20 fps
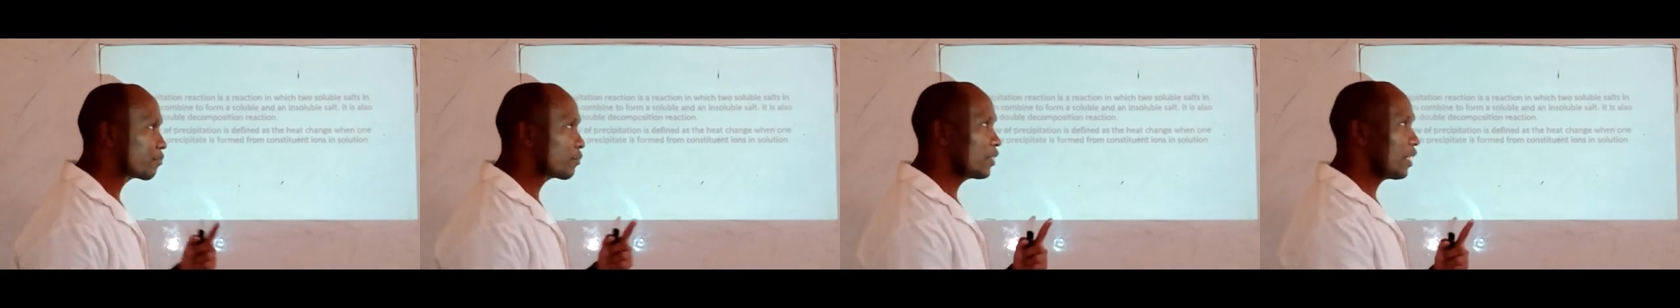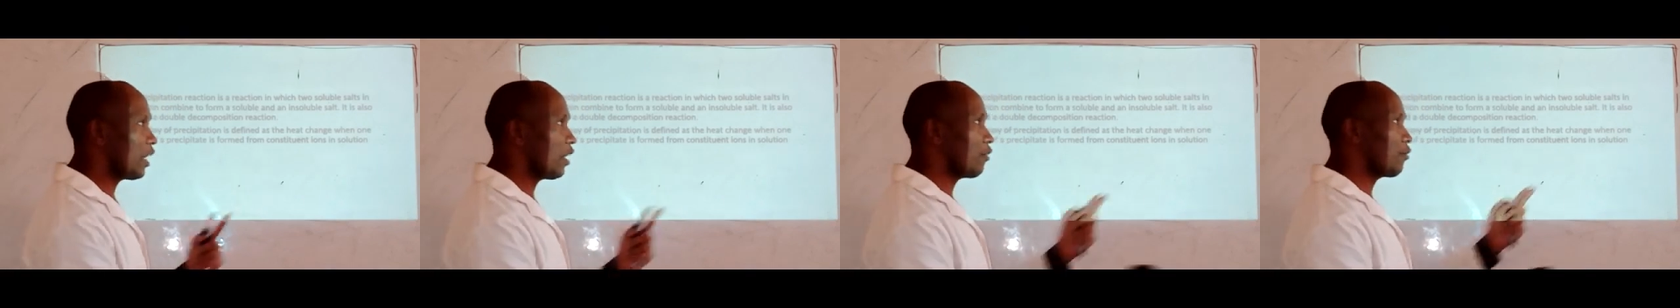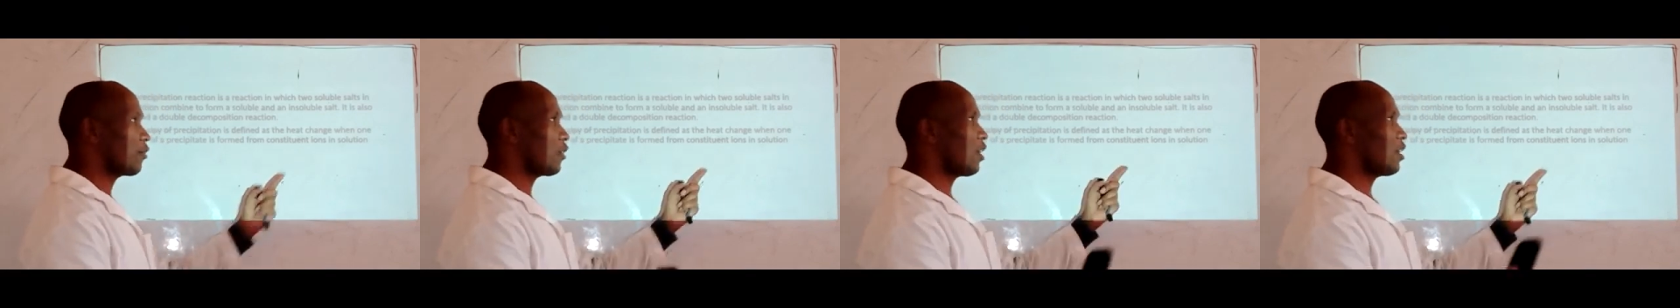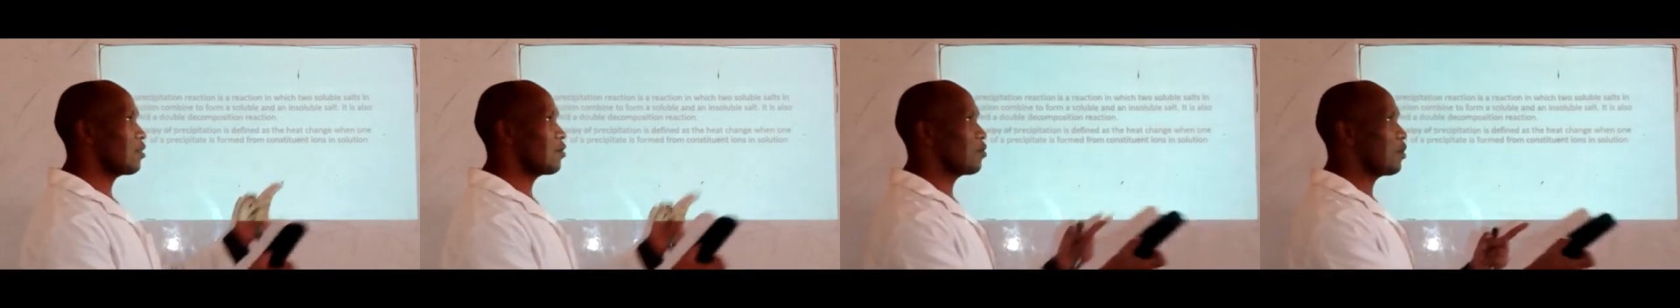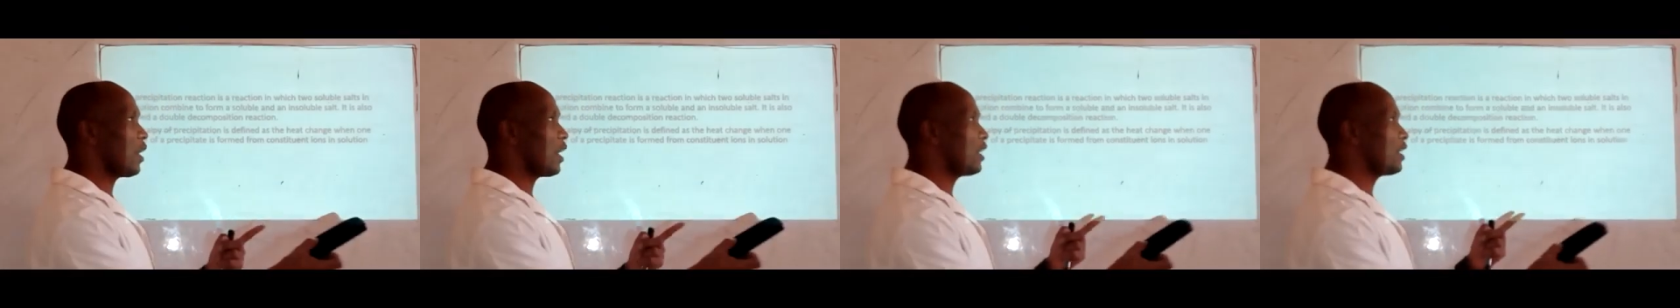Now, of
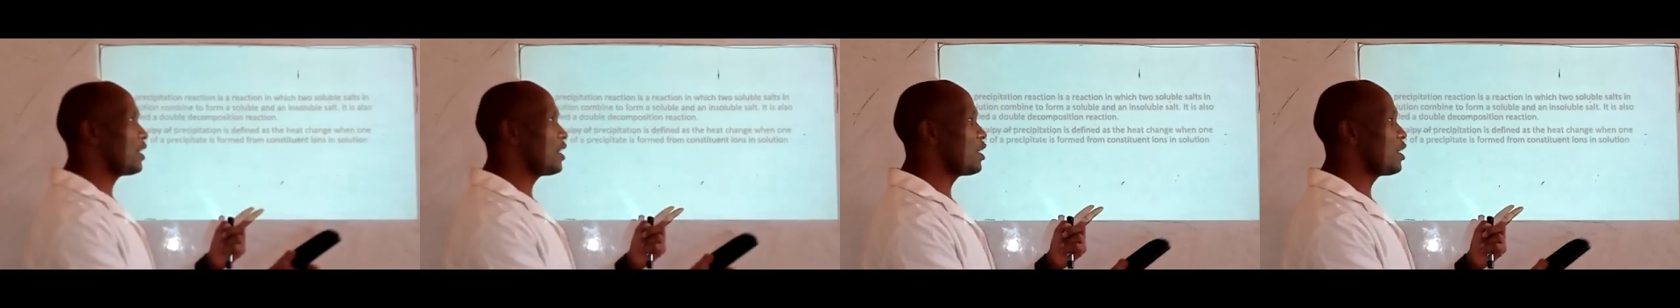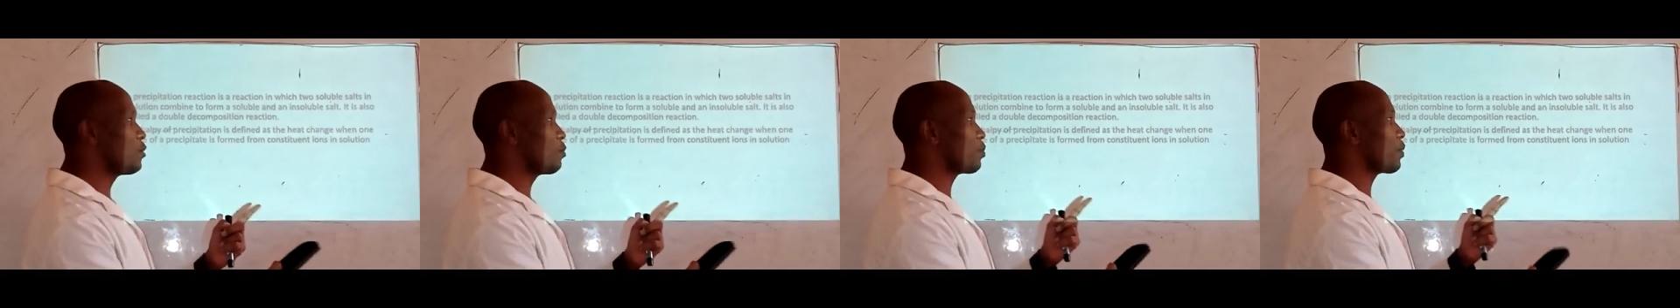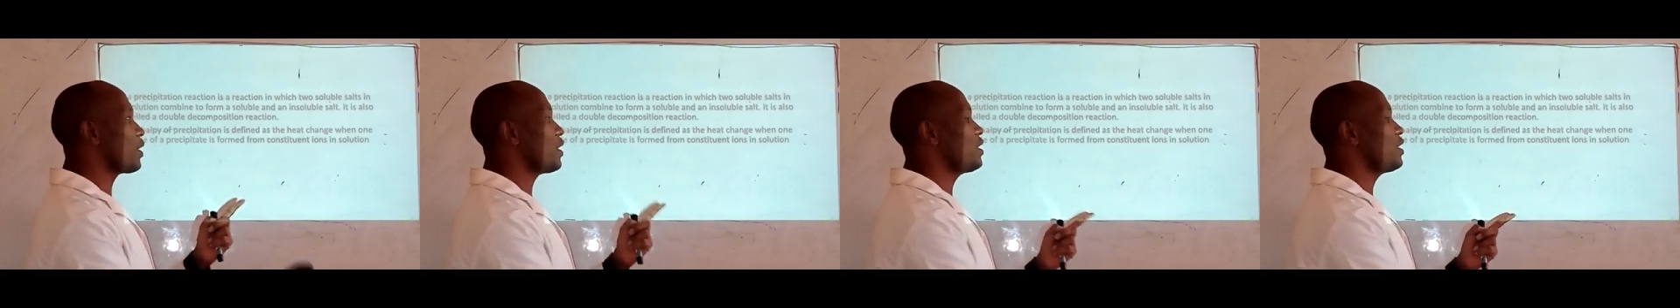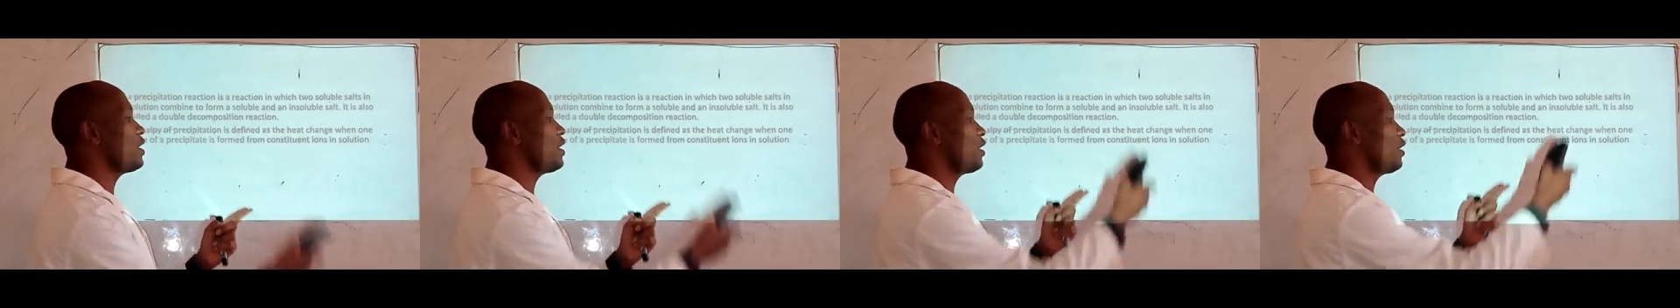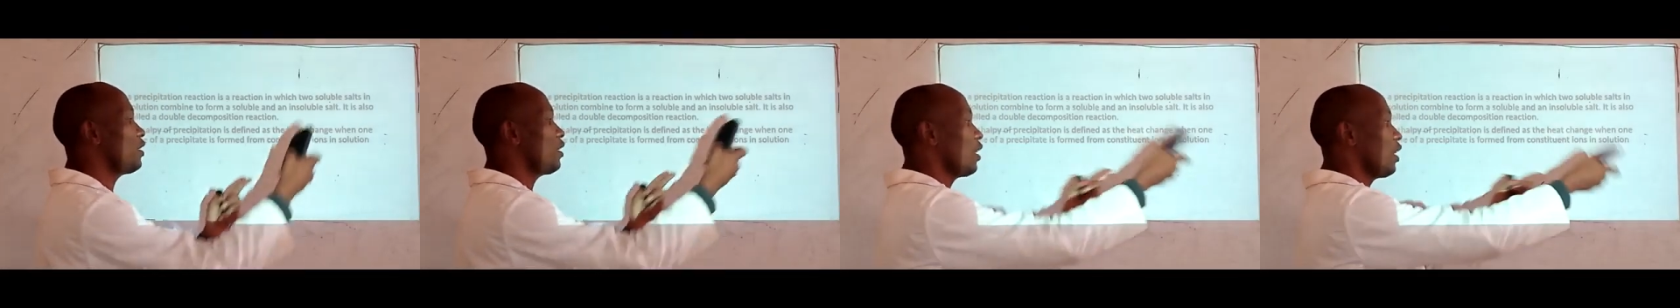course, we are
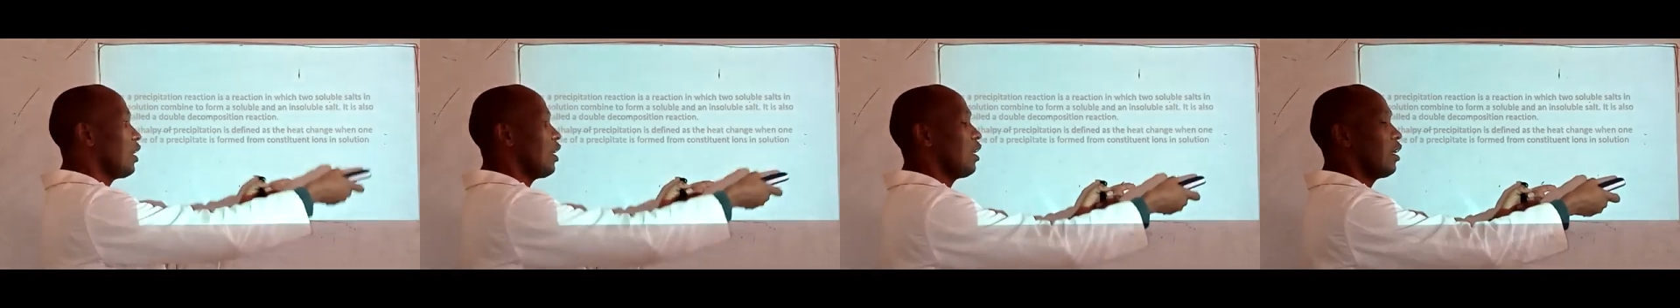displacing,